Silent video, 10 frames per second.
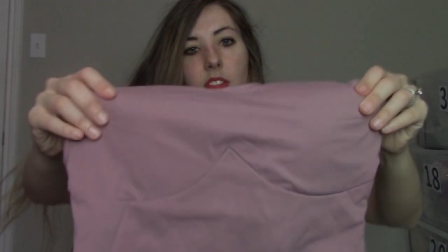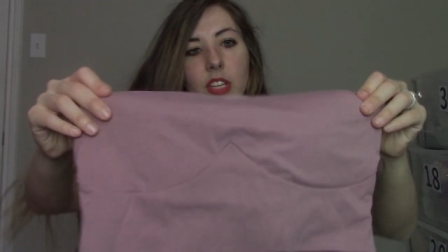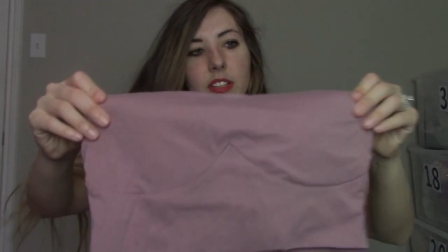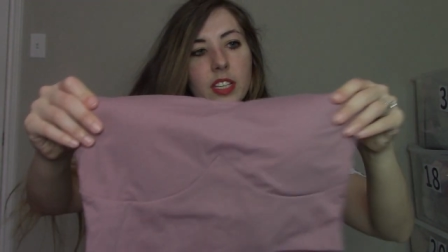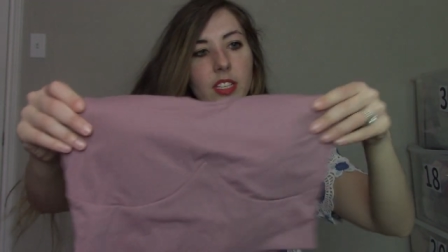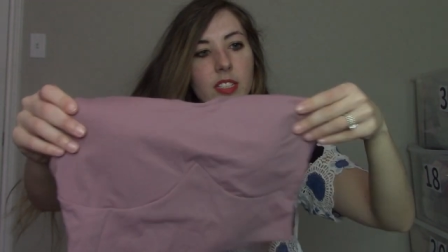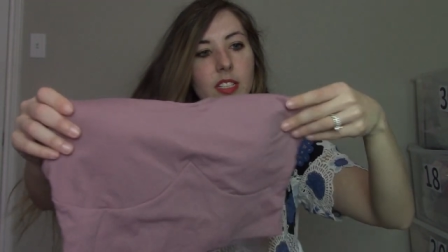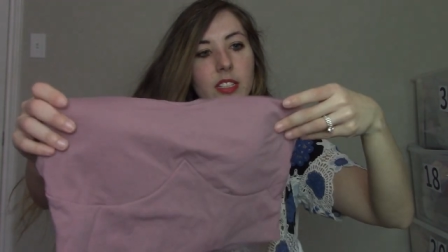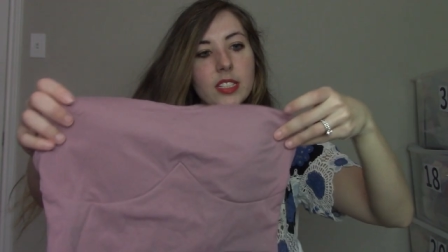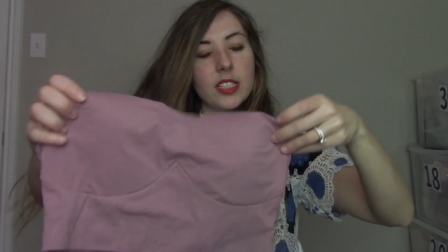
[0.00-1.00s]
I think it
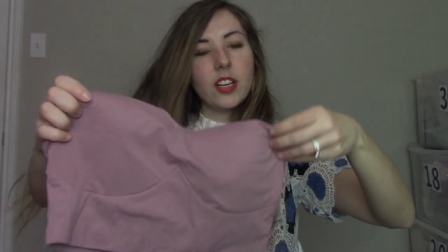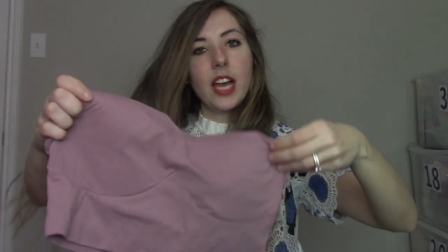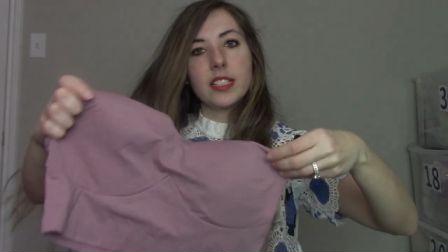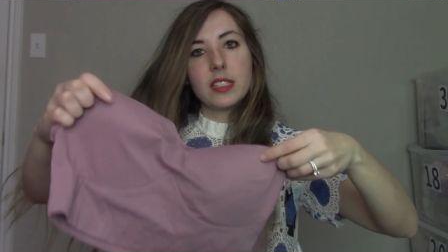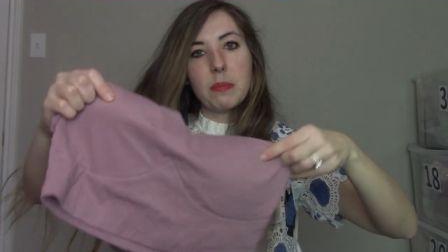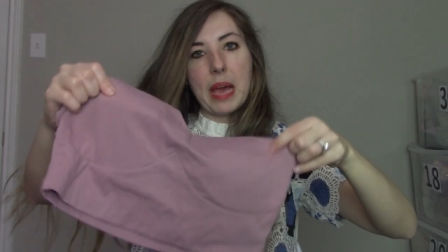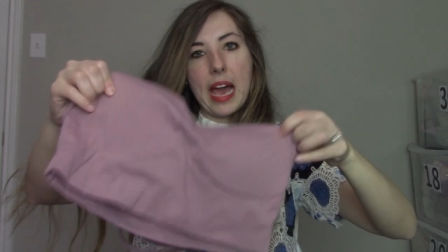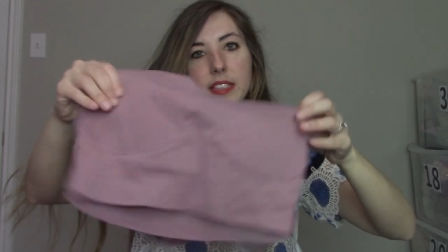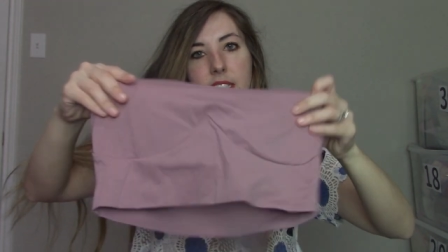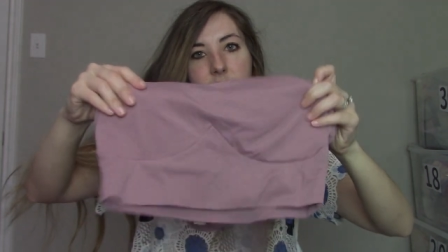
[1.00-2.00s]
still has the
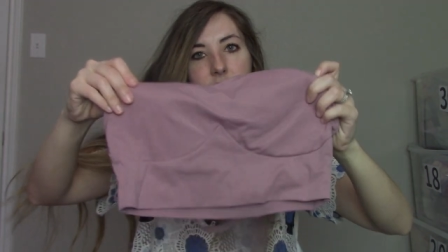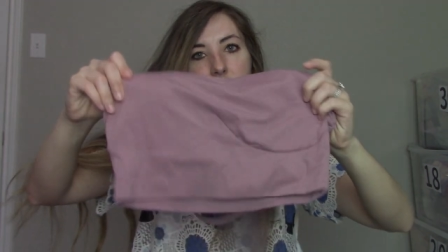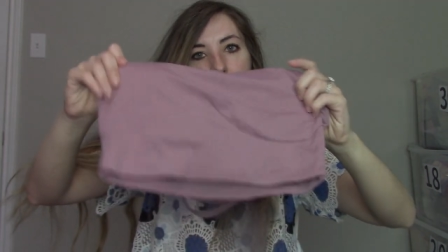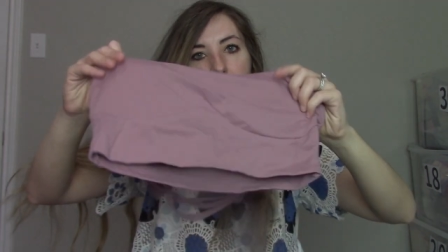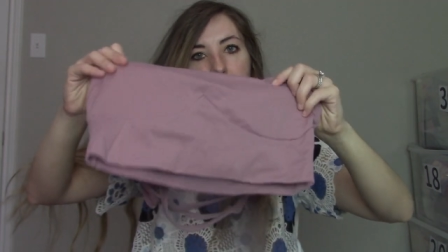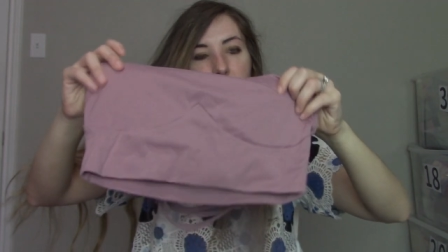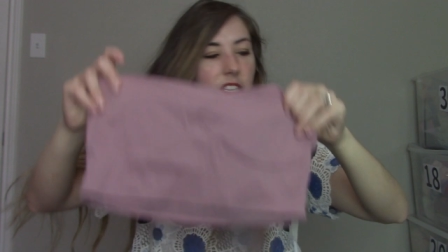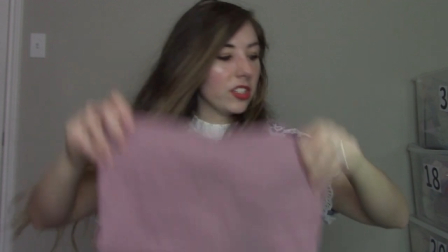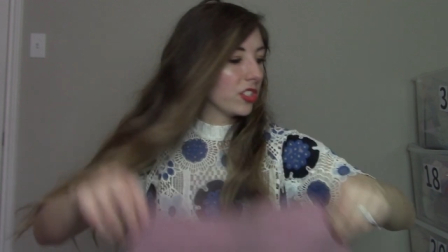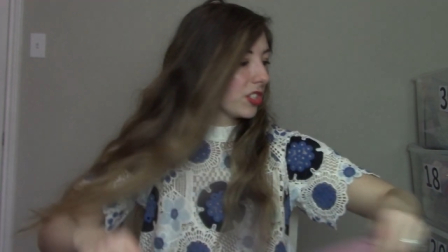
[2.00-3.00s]
pads and everything. It
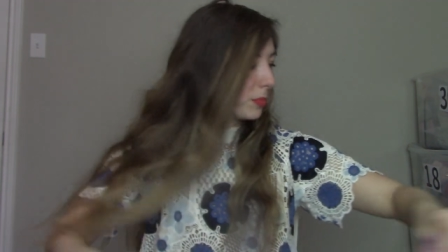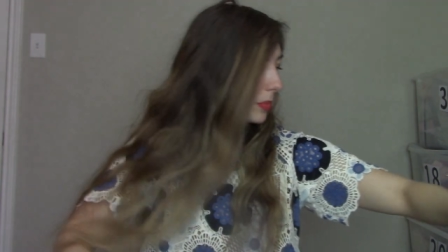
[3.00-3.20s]
is just